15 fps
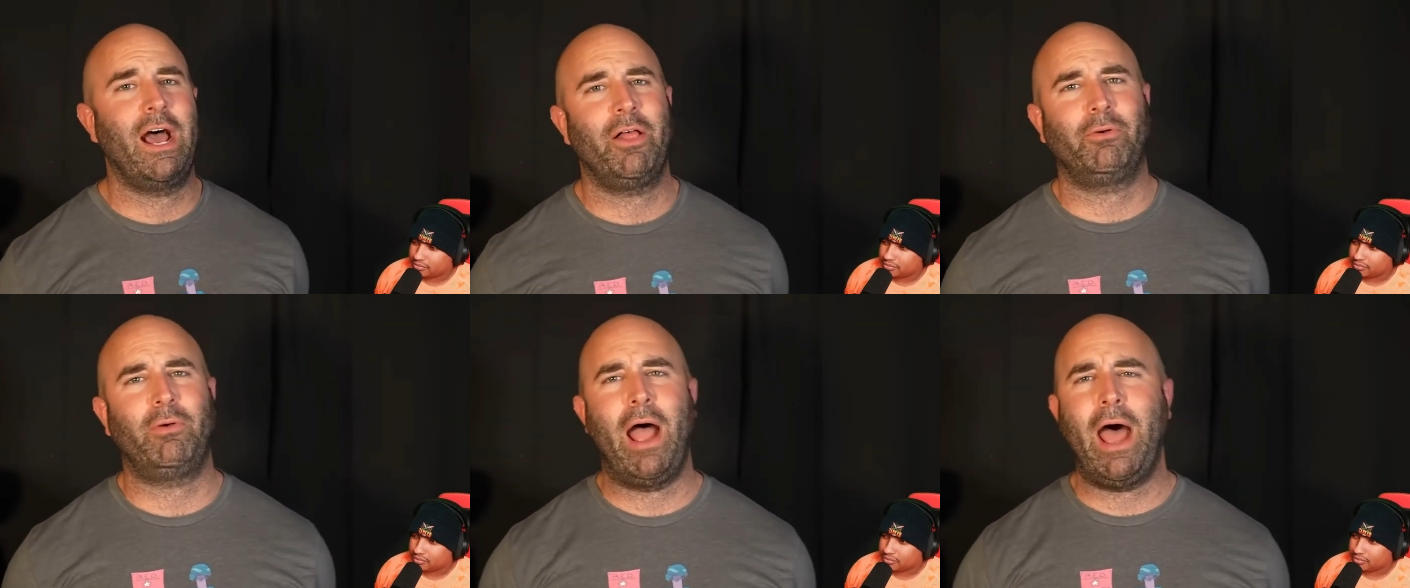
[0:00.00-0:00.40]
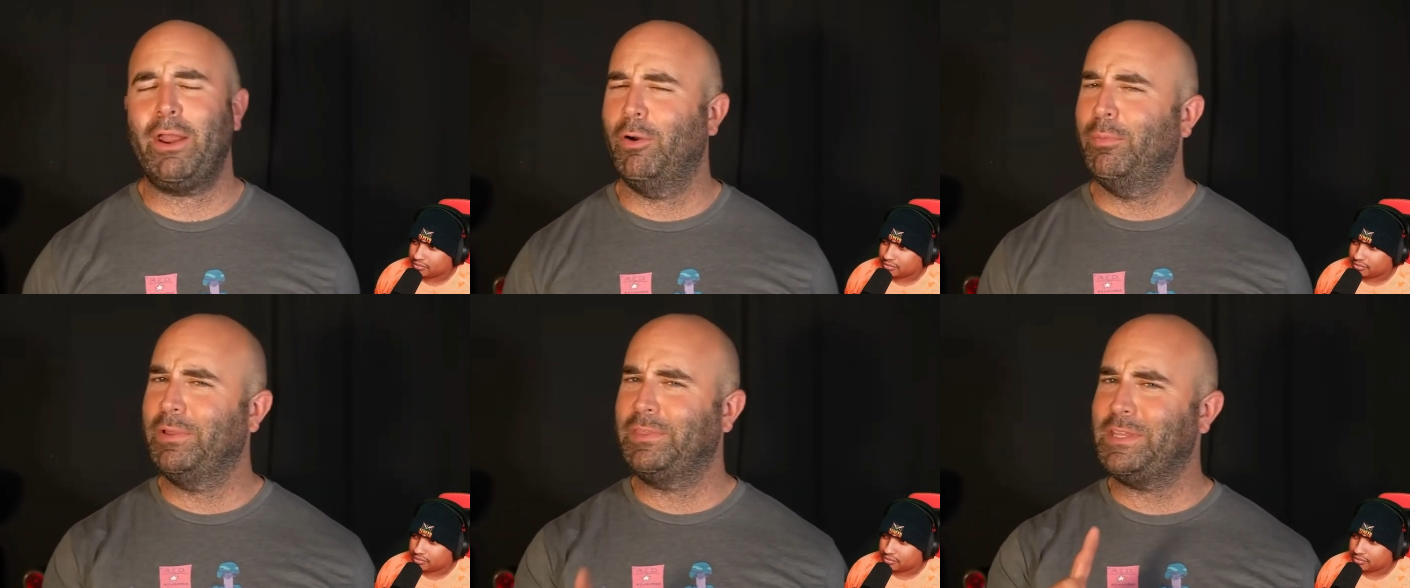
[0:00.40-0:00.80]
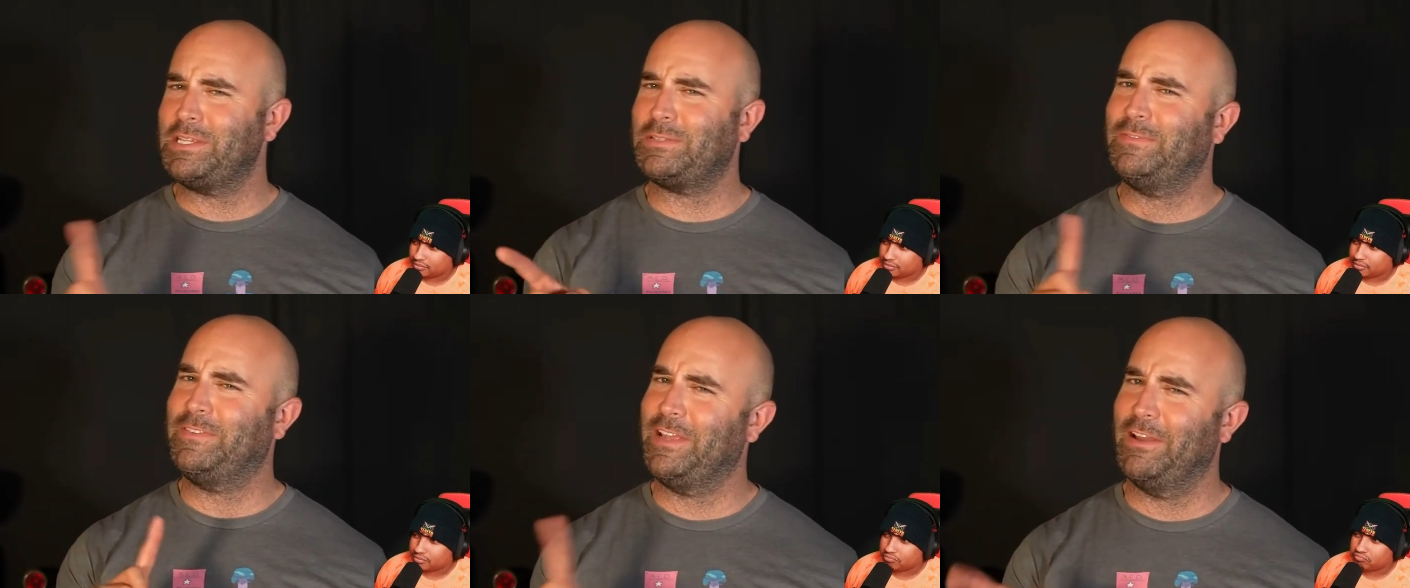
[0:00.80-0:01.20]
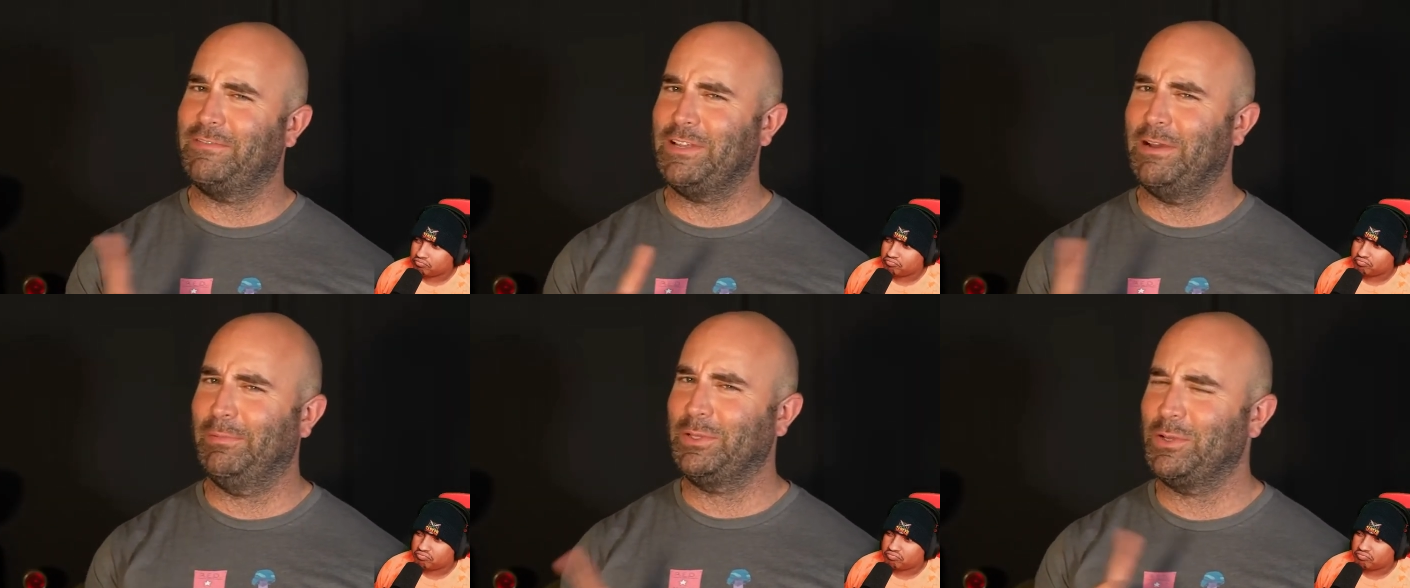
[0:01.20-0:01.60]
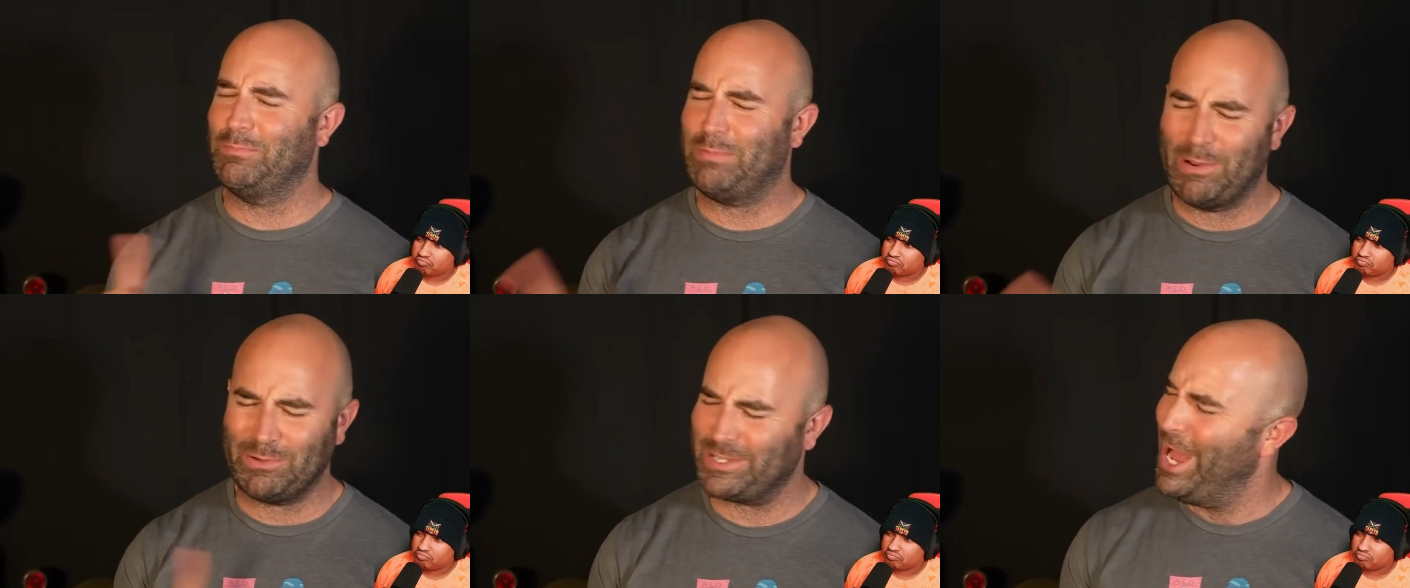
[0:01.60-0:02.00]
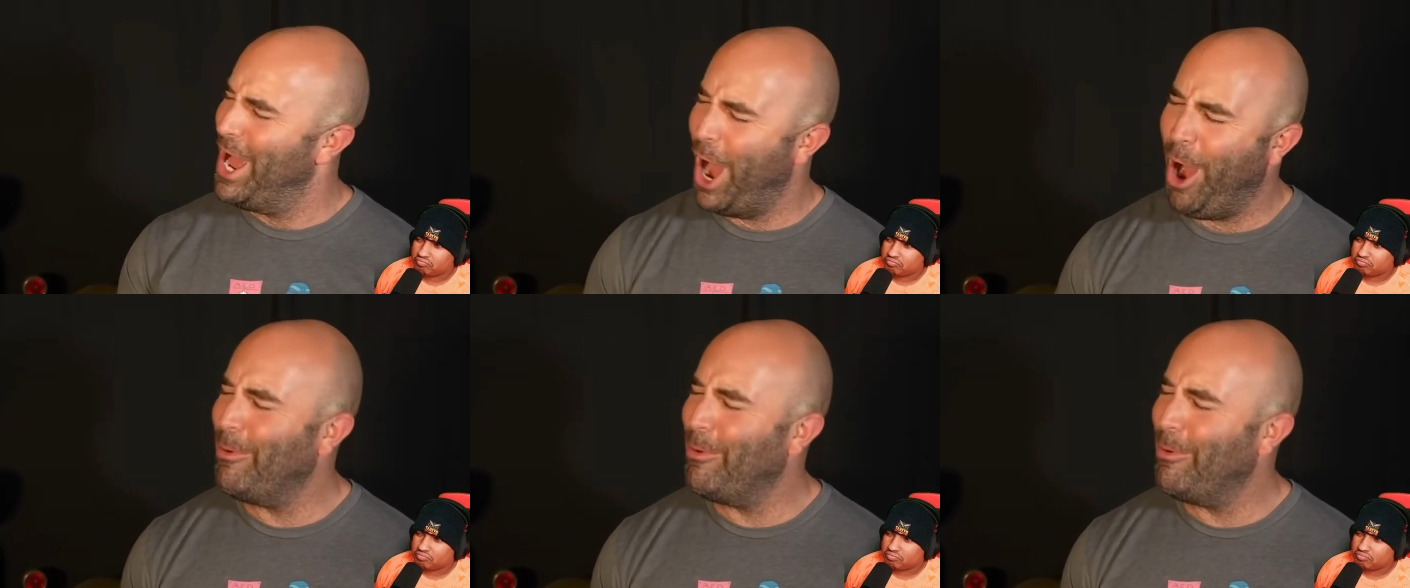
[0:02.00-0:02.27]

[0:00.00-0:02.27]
Speaker 1: Colorado, but this VFW post,